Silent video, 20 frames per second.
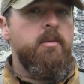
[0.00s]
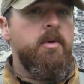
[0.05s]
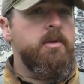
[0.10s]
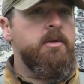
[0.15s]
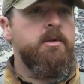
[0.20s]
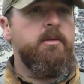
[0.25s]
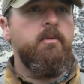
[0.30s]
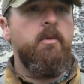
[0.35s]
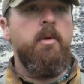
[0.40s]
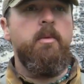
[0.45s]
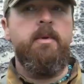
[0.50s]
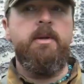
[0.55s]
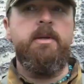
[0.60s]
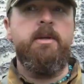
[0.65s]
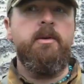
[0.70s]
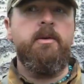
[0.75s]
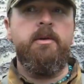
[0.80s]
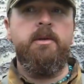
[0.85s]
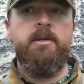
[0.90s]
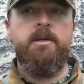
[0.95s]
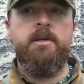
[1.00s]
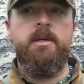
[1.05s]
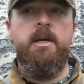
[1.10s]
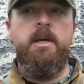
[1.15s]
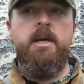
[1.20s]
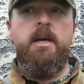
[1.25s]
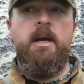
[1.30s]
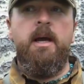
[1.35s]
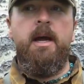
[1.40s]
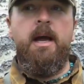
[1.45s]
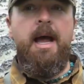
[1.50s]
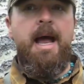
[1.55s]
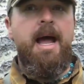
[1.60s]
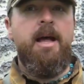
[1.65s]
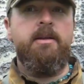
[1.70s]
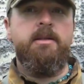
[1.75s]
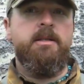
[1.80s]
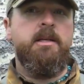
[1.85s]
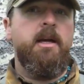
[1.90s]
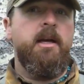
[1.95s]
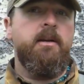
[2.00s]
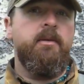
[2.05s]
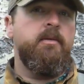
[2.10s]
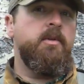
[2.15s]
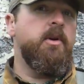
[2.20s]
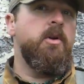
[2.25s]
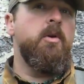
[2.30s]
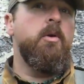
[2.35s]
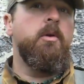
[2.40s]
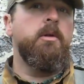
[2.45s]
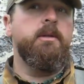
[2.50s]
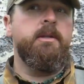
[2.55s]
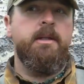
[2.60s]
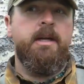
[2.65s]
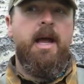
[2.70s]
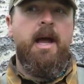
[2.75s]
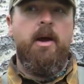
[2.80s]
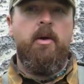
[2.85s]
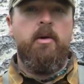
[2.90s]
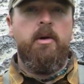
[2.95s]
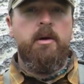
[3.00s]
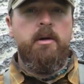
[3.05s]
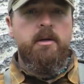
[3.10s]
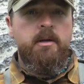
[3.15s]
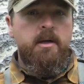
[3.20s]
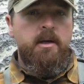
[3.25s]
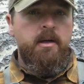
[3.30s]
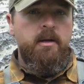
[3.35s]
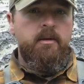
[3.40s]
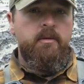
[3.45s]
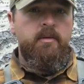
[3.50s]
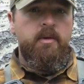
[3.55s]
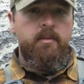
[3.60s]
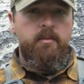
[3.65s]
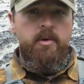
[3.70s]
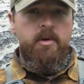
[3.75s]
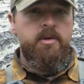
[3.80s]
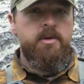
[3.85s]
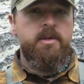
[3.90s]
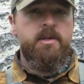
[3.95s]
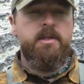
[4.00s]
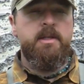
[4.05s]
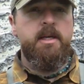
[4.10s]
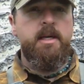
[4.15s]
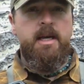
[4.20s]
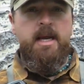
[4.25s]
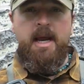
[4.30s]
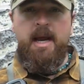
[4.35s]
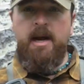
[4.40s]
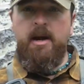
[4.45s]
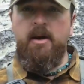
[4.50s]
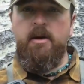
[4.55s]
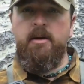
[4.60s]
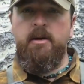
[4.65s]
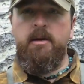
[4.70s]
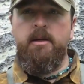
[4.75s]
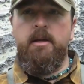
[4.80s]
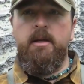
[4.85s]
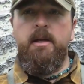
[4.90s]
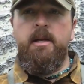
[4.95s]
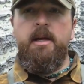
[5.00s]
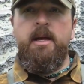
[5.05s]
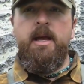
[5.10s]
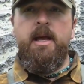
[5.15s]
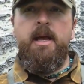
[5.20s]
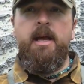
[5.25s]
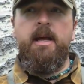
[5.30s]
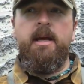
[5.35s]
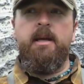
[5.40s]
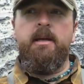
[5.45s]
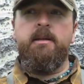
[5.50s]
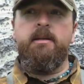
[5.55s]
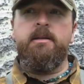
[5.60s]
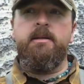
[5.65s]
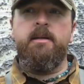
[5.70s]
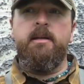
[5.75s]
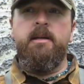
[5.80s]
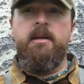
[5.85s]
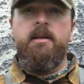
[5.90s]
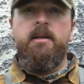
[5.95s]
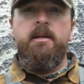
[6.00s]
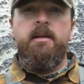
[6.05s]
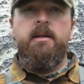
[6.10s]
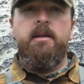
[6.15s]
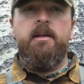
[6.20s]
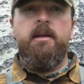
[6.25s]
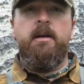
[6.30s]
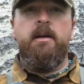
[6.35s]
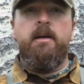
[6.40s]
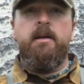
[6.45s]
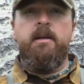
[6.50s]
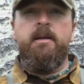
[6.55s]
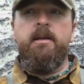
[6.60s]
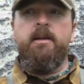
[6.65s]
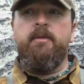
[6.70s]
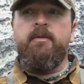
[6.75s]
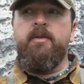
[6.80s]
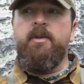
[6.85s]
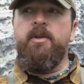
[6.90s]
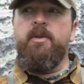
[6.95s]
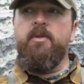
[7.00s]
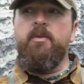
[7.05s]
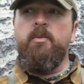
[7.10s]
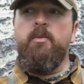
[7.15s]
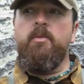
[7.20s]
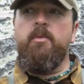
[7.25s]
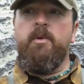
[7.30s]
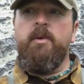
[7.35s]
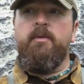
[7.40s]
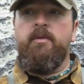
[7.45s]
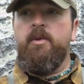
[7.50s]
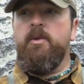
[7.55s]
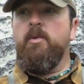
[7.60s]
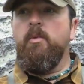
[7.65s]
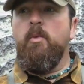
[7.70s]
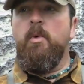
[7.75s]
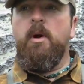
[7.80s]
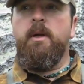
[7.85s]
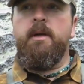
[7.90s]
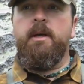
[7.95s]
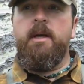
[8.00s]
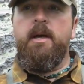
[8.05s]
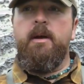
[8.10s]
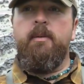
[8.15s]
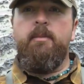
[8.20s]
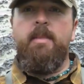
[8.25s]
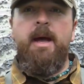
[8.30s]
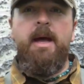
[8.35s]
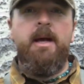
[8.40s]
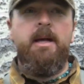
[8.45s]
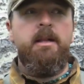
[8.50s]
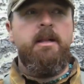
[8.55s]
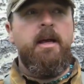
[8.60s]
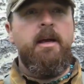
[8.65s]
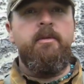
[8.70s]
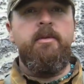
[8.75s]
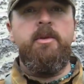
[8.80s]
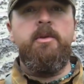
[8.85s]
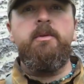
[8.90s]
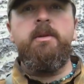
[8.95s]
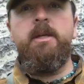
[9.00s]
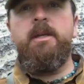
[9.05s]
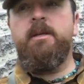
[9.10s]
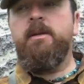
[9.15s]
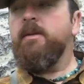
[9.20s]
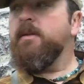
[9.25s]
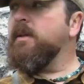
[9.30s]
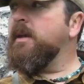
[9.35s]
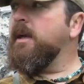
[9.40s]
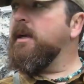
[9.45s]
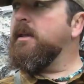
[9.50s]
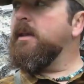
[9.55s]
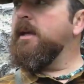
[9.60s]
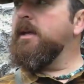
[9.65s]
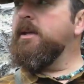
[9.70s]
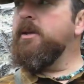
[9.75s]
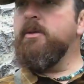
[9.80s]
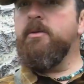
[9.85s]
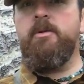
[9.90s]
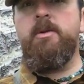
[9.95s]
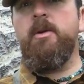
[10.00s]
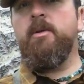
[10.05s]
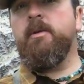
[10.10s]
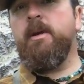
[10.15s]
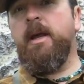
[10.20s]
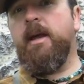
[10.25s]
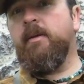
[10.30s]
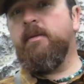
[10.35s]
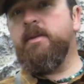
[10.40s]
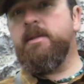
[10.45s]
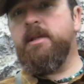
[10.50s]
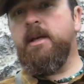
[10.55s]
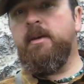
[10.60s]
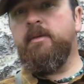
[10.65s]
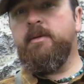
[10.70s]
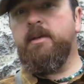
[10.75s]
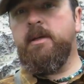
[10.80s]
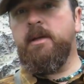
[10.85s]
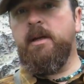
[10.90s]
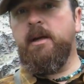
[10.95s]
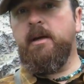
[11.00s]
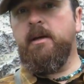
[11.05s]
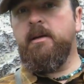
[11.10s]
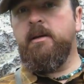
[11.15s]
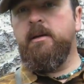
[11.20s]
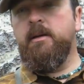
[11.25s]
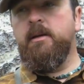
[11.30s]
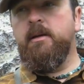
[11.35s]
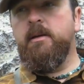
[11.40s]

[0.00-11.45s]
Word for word: Most of what we do is uh, outside of the golden hour of emergency care, and uh, if you if you want to come back live, you need to think like you don't have a safety net